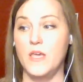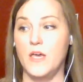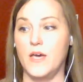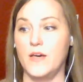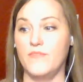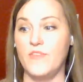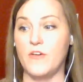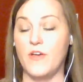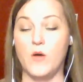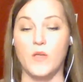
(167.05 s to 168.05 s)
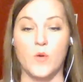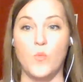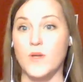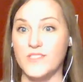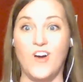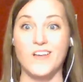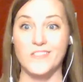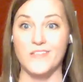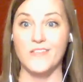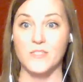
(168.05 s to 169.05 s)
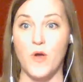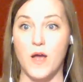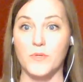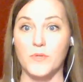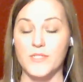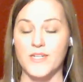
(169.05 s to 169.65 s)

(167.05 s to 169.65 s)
uh, figure out like what's causing these problems.